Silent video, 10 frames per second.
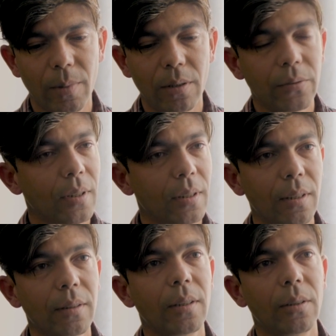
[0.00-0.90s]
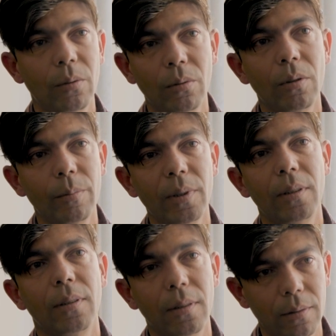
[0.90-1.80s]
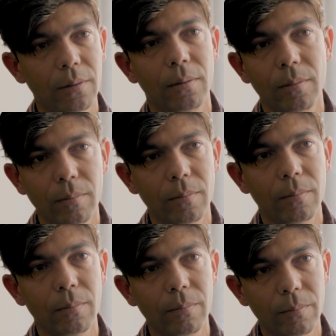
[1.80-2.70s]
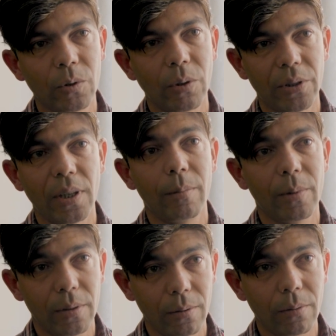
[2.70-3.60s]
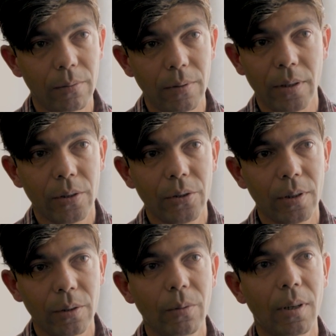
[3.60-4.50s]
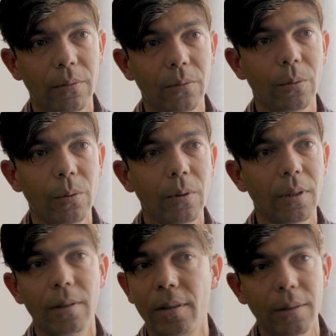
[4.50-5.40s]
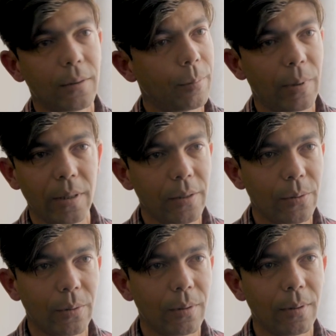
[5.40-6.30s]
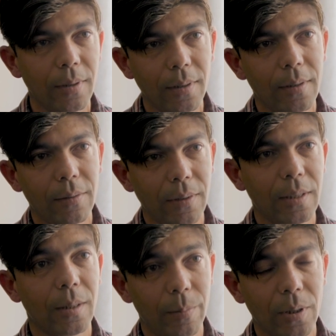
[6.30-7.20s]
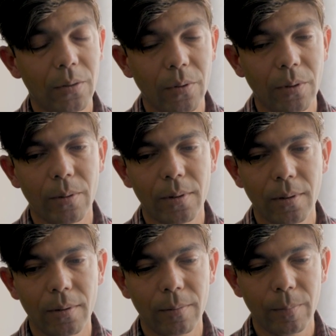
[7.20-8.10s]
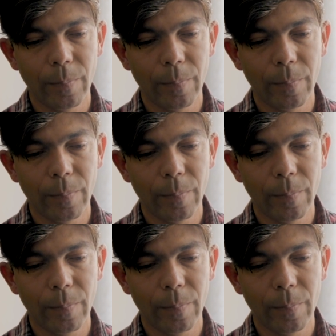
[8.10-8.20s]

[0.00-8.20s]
But after that, they told me that your time is finished and you have to go and rent a place or find a place for yourself.